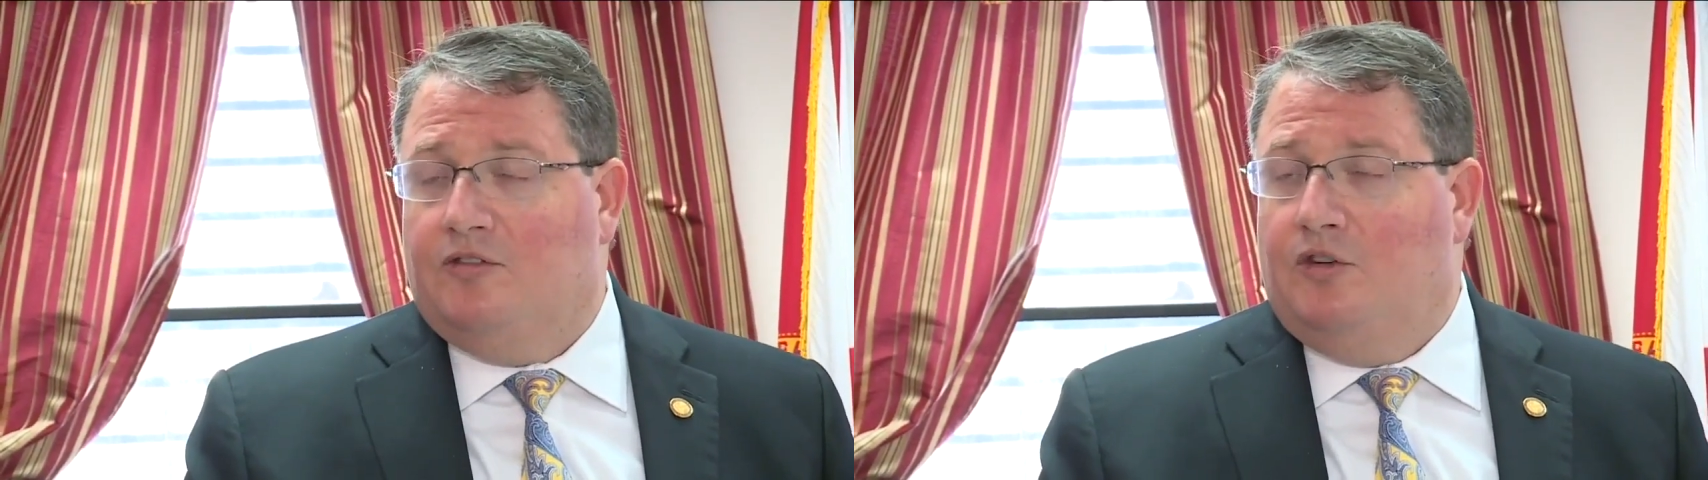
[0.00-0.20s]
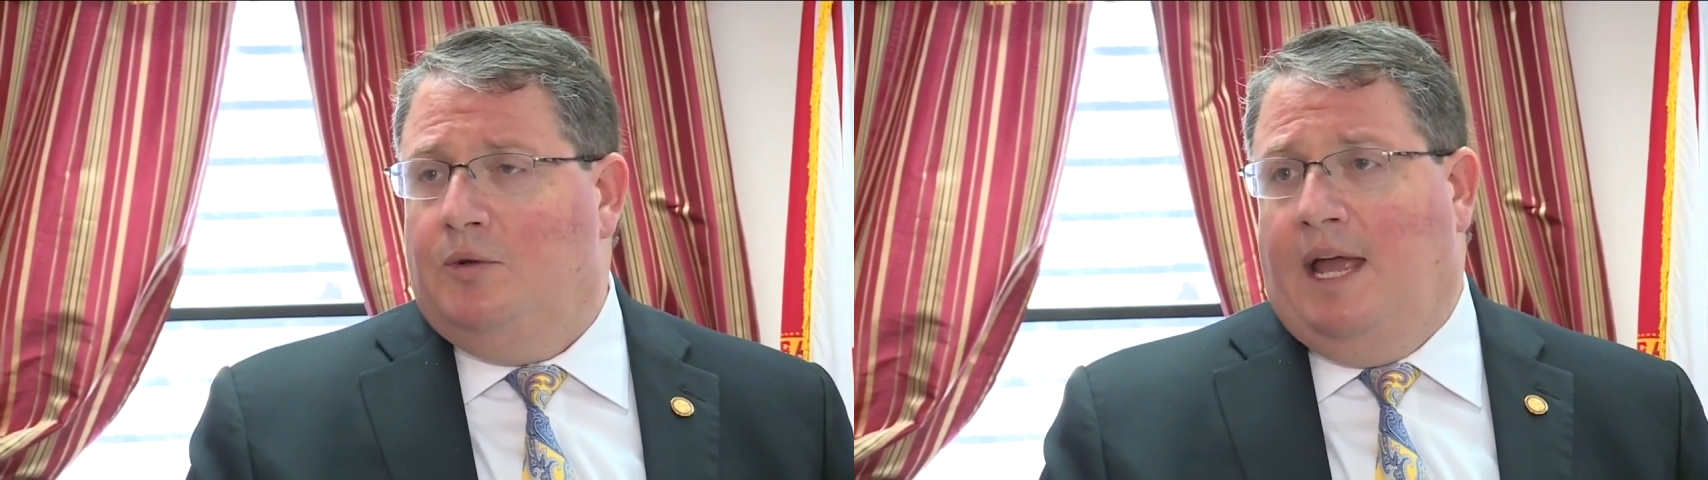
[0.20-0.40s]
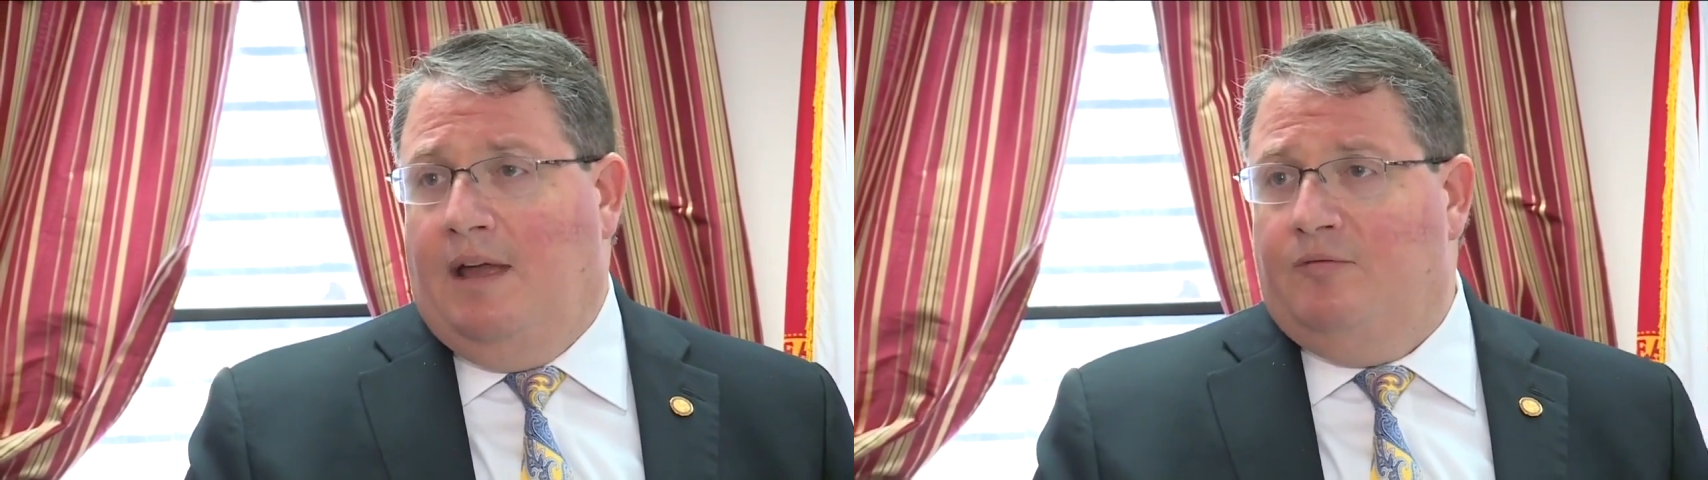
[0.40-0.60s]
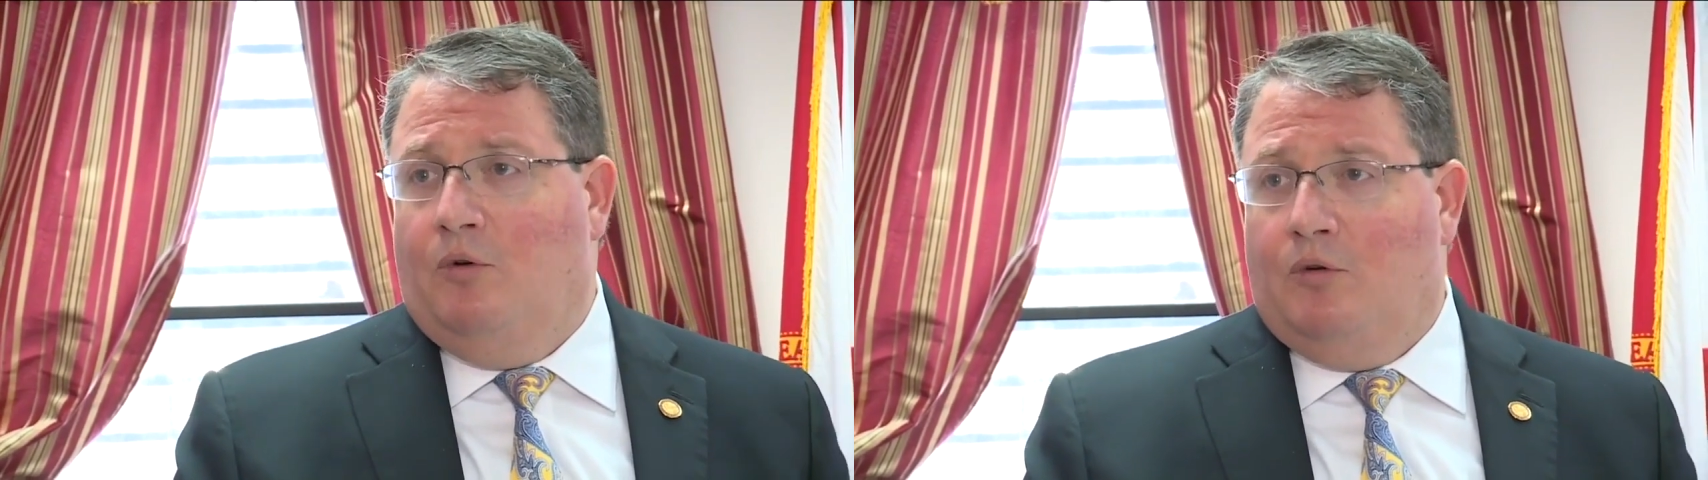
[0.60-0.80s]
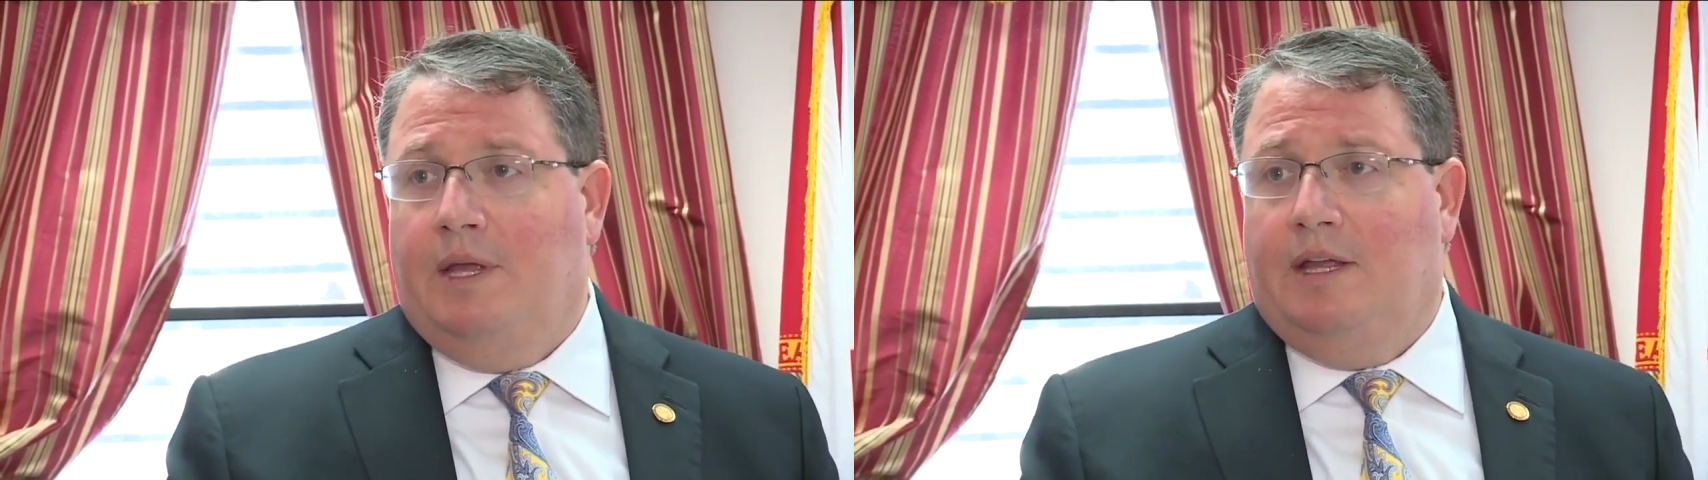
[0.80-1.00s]
two and a half
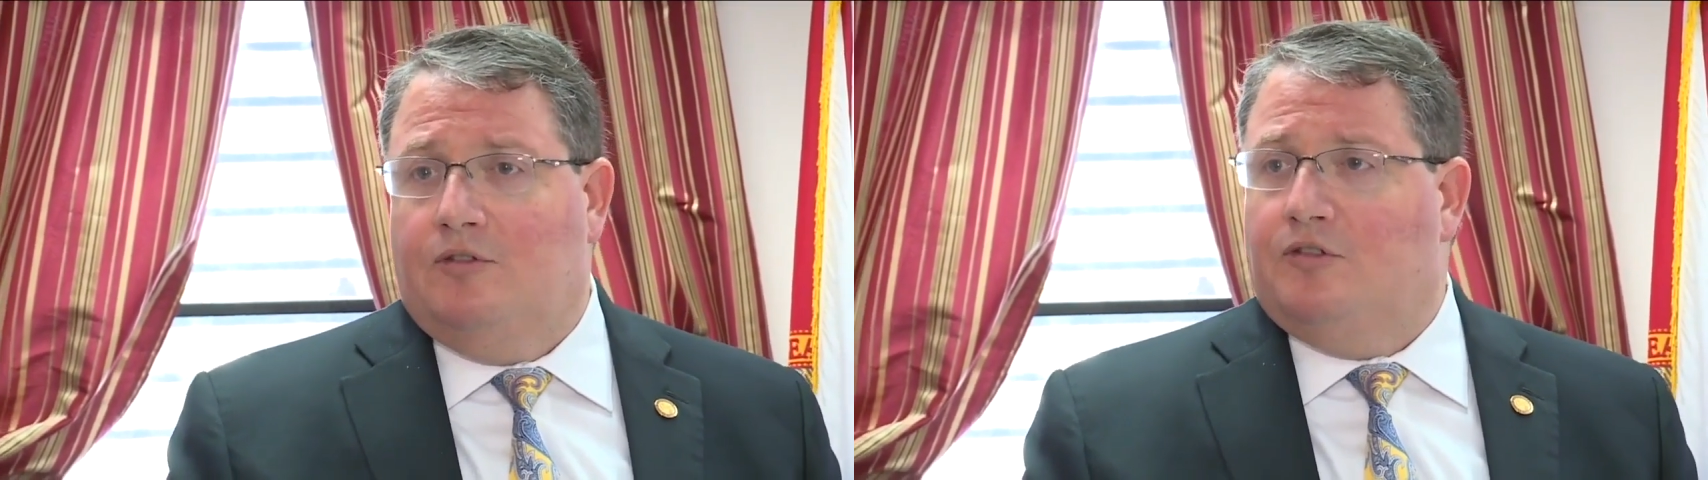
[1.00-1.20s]
more weeks.